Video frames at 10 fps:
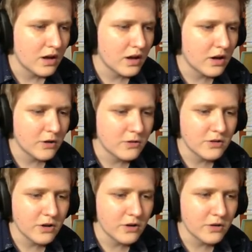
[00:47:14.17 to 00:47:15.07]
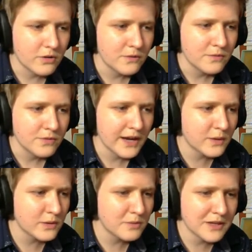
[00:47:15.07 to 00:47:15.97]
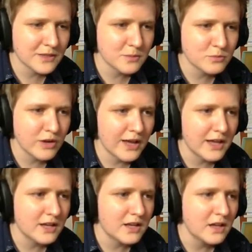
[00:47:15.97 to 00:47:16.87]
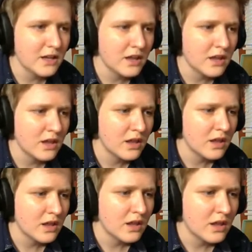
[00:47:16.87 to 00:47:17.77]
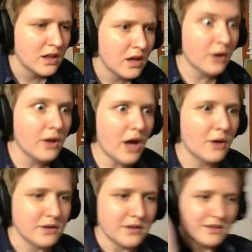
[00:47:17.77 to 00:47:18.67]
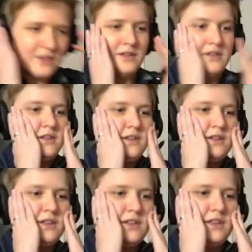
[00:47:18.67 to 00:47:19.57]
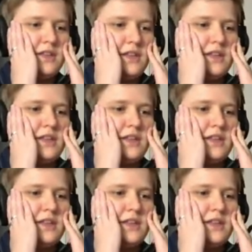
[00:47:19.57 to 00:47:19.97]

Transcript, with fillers: Oh no. How do we make them red? Oh no! Oh no, she's back.